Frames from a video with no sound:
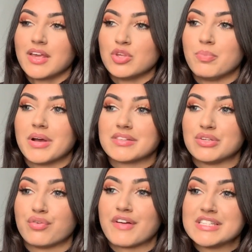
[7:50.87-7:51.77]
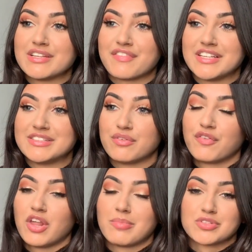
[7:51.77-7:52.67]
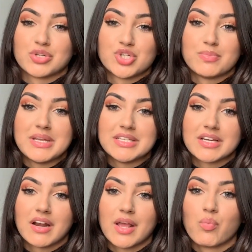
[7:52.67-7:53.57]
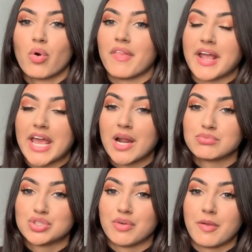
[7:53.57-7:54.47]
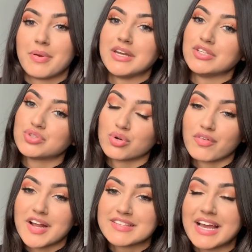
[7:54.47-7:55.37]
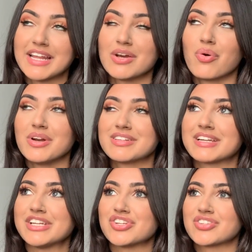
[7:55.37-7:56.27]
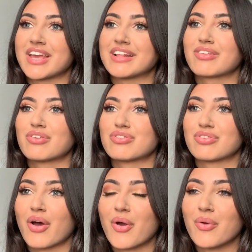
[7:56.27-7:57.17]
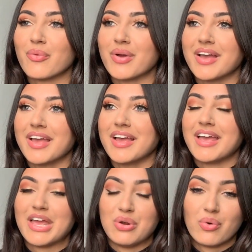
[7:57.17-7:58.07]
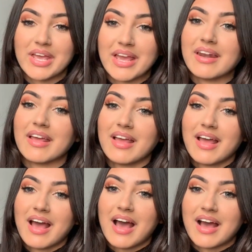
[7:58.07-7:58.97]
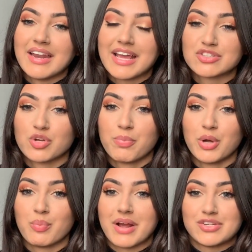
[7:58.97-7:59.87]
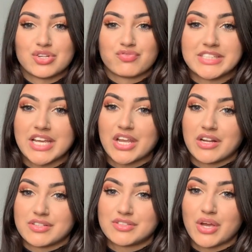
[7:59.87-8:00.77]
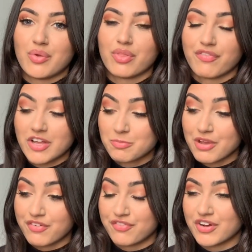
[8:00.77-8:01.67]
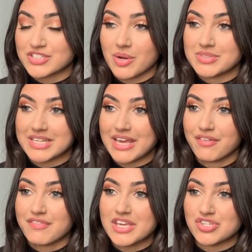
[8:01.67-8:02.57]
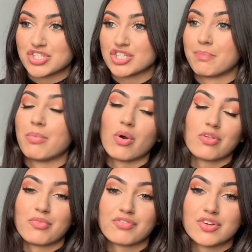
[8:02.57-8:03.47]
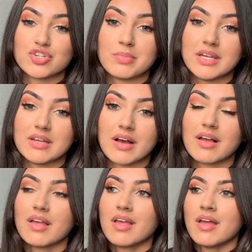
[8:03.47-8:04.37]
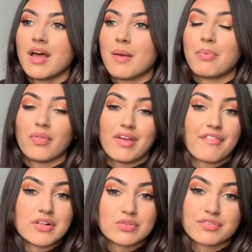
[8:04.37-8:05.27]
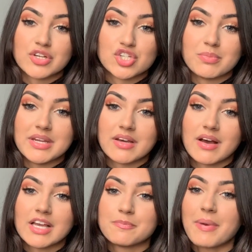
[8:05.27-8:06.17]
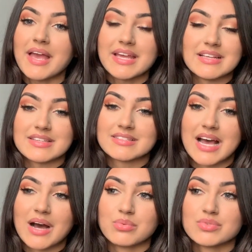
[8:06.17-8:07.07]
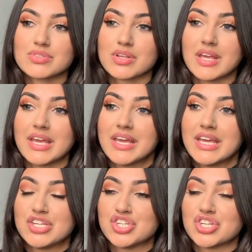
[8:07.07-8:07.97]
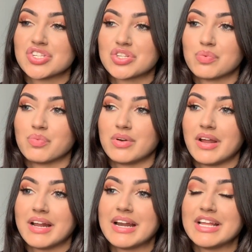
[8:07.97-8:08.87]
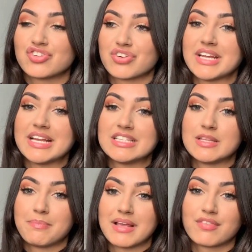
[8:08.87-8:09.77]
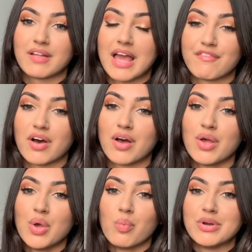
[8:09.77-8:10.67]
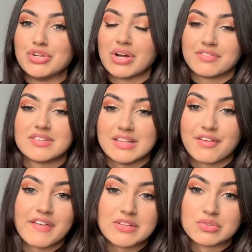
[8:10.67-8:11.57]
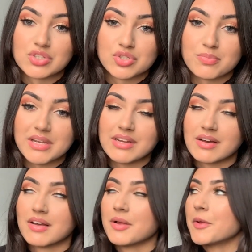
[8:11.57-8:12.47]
You'll be asking your friends if they still follow them on social media, like what are they getting up to, have they put any stories? And it honestly just gets so annoying, and it gets to a point where it's ridiculous. So the first bit of advice I would give is just to block them off social media, block their friends off social media. As petty as it sounds, it just like literally is the best thing ever when you don't have to see their face on social media.